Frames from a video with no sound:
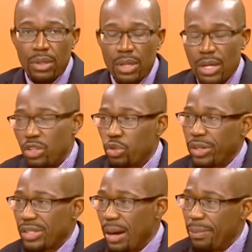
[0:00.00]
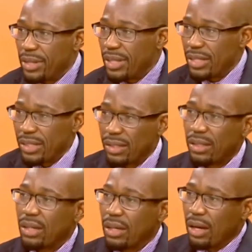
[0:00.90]
insurance company that is
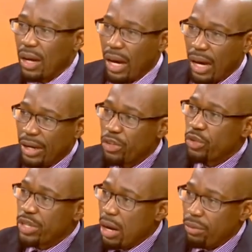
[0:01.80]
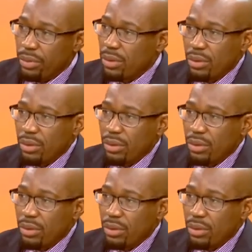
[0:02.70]
in your town,